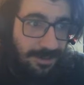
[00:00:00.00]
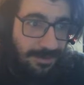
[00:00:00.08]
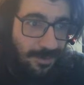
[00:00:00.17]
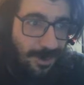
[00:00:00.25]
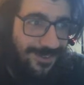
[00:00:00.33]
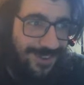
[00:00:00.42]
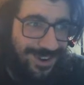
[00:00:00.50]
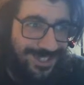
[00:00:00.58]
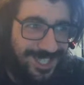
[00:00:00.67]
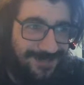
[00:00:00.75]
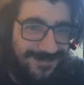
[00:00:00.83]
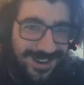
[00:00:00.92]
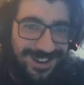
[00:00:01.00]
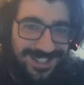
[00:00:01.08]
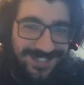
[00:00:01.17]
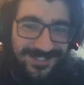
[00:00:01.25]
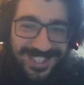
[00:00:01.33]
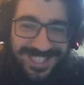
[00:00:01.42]
more roasted birds,
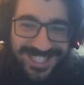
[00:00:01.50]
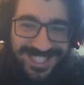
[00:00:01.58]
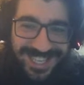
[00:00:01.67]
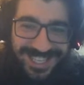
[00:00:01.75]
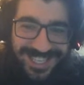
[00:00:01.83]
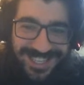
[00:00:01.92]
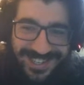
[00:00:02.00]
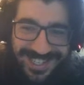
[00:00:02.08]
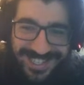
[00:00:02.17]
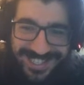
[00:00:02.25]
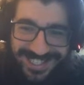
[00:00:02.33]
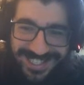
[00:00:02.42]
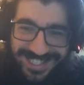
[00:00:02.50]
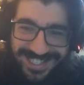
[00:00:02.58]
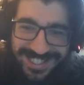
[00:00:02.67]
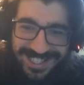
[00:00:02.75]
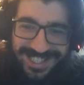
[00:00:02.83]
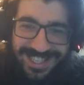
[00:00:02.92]
please. Thank you.
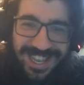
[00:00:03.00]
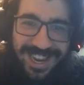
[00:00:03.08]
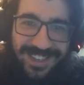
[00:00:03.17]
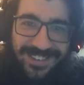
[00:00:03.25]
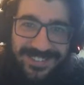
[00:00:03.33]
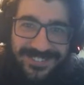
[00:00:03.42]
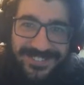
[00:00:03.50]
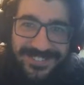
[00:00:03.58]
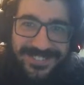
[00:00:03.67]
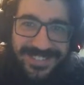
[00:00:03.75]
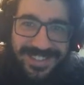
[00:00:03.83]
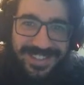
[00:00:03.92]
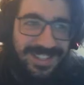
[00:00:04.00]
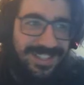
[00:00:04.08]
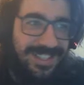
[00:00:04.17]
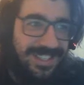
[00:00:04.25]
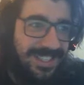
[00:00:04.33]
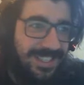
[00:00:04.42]
Anyway.
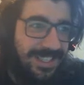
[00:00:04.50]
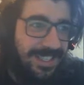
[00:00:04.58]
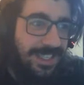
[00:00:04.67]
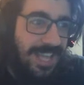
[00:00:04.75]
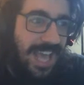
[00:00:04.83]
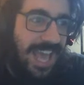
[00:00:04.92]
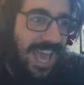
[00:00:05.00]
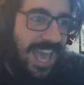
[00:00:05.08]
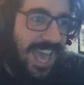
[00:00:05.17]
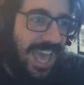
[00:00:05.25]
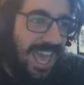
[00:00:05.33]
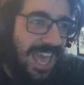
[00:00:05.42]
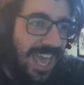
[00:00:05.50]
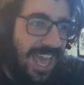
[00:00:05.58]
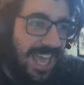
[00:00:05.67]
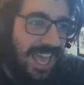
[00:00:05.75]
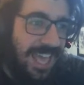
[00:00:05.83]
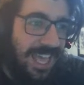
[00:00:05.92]

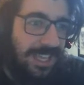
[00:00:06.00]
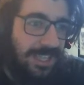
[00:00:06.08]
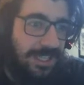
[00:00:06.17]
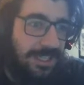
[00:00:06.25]
Ah!